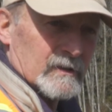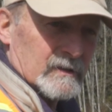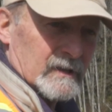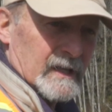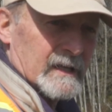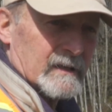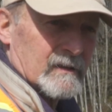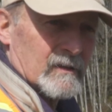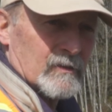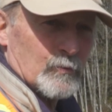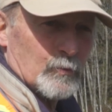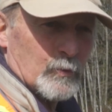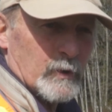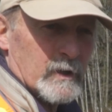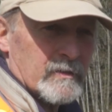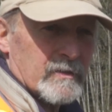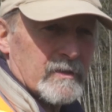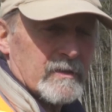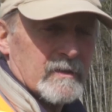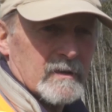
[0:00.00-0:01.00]
Length,
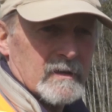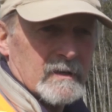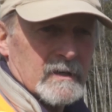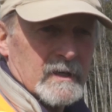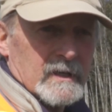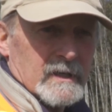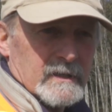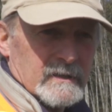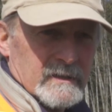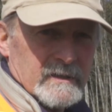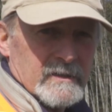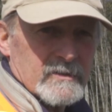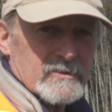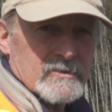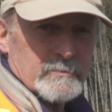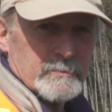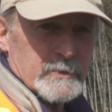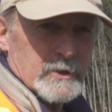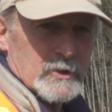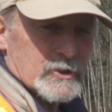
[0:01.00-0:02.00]
width,
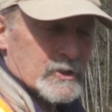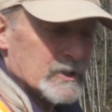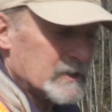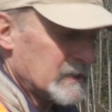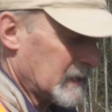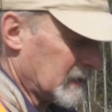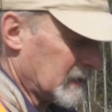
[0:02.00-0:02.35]
distribution,